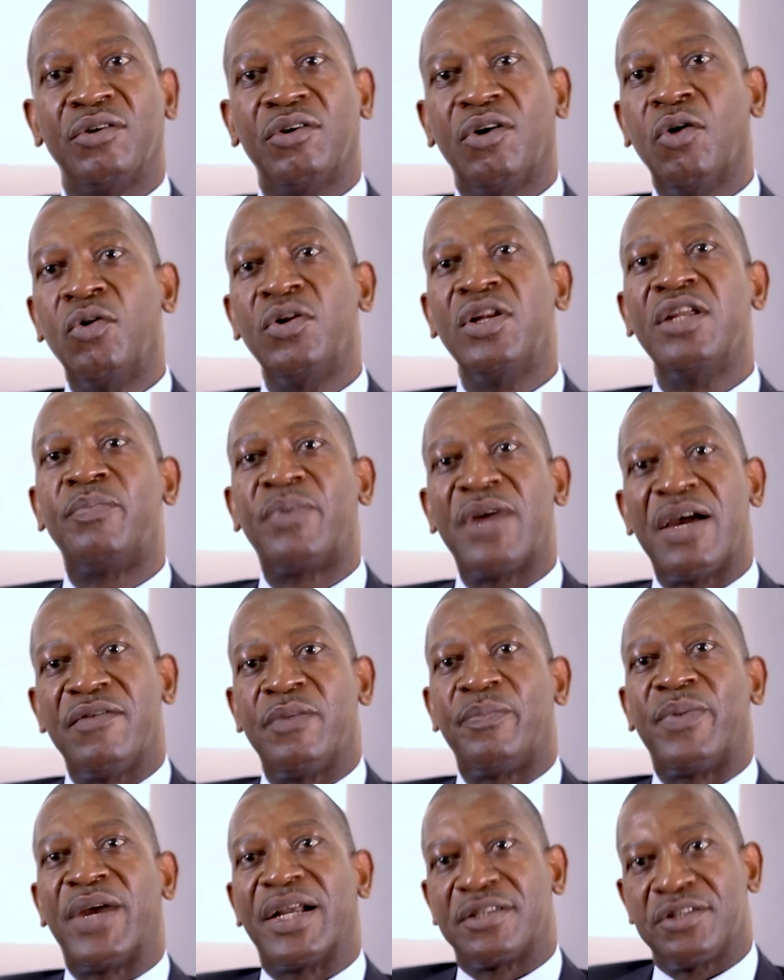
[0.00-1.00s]
only
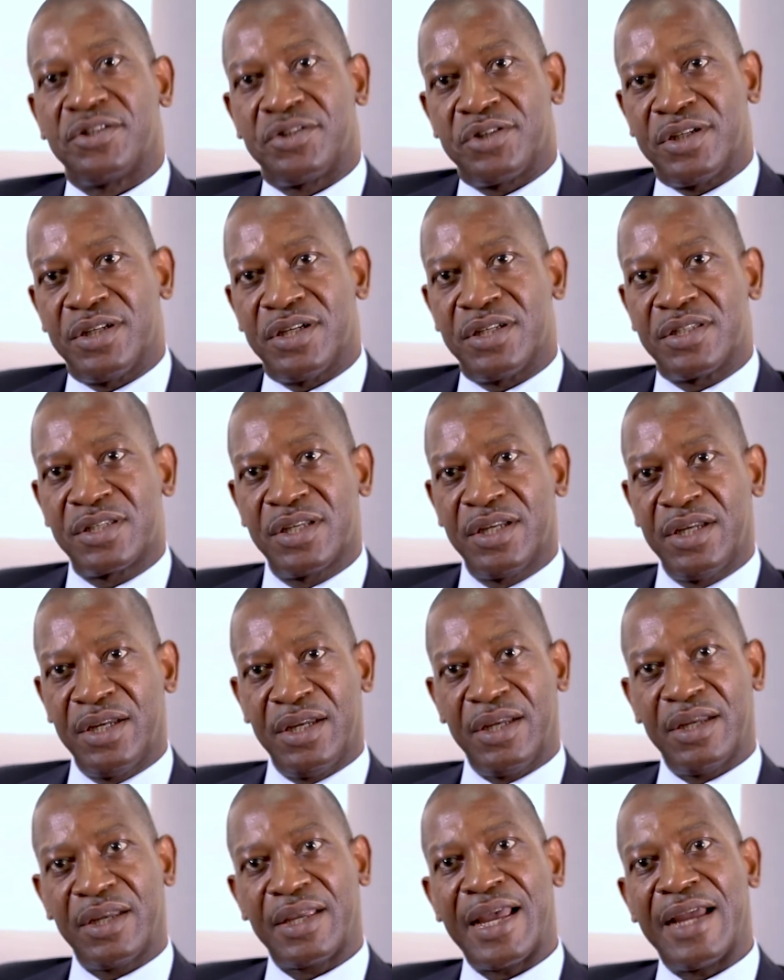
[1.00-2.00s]
private practitioners
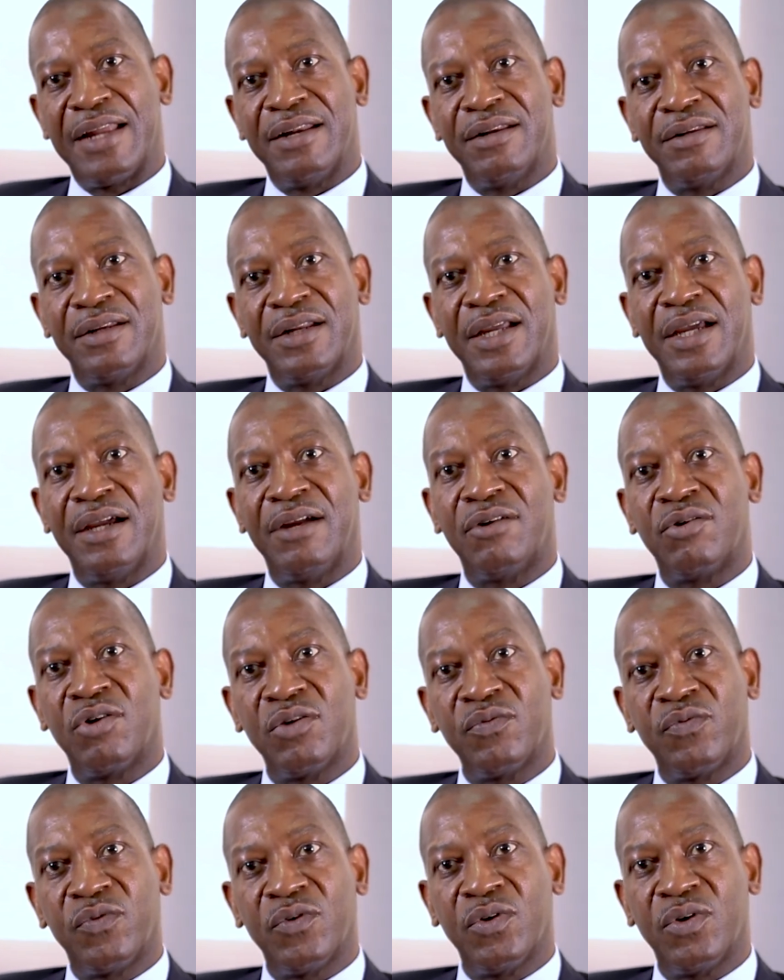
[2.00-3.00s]
can
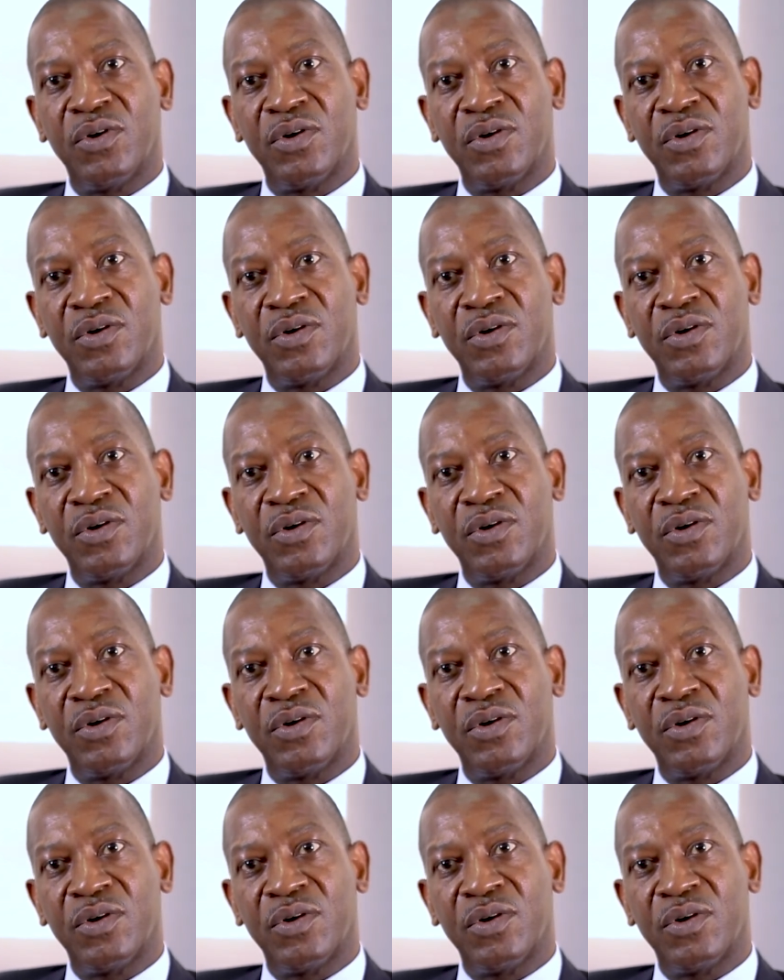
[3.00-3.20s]
run for